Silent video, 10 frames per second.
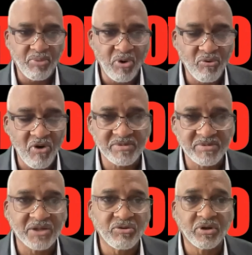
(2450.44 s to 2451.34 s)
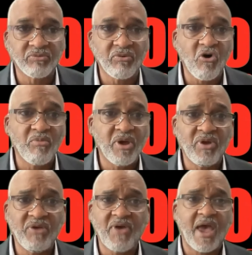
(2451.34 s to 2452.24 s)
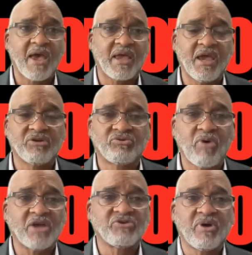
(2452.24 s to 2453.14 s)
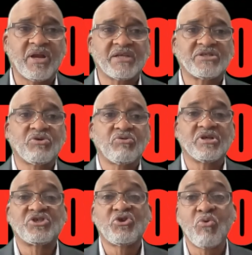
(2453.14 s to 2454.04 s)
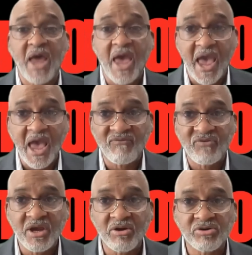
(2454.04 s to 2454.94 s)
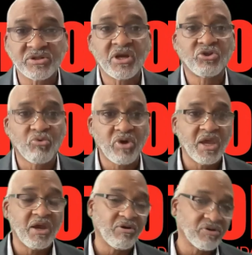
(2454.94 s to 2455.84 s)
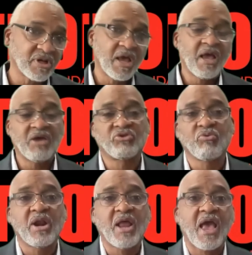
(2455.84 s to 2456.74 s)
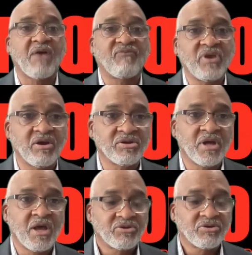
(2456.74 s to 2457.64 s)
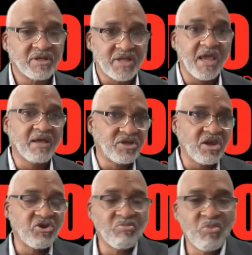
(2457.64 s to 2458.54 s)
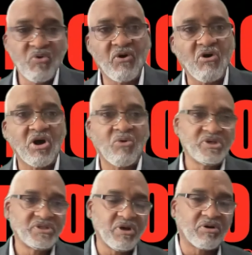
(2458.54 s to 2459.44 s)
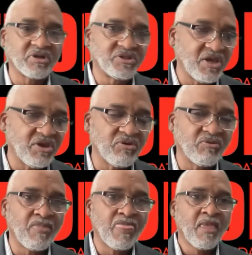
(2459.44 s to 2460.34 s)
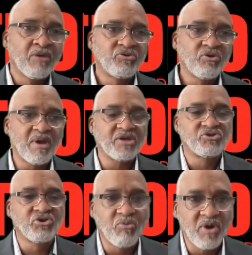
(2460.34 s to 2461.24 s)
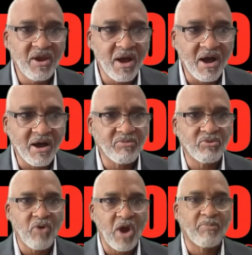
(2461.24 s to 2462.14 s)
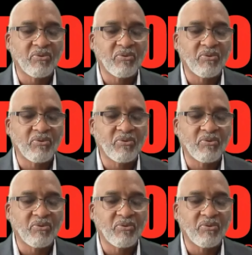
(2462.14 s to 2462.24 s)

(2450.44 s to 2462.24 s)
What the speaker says: programs like dual enrollment, we've had kids graduate as soon as 2.5 years, 3 years, and 3.5 years. So as they continue to move on, we still continue to make sure we wrap